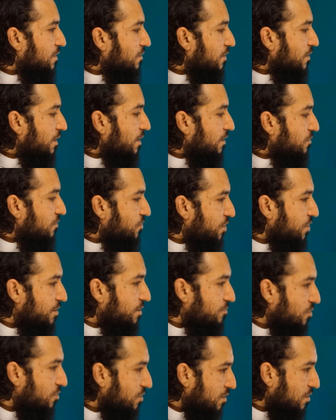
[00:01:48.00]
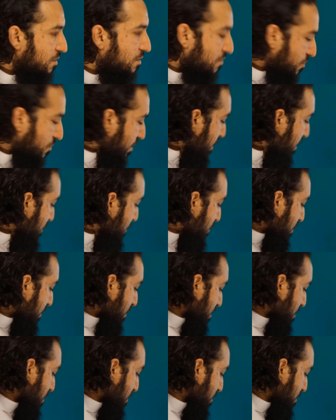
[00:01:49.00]
Okay, in 3D model you can see
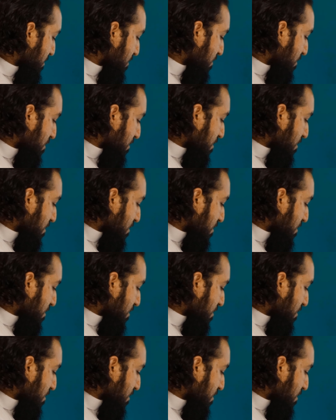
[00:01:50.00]
that.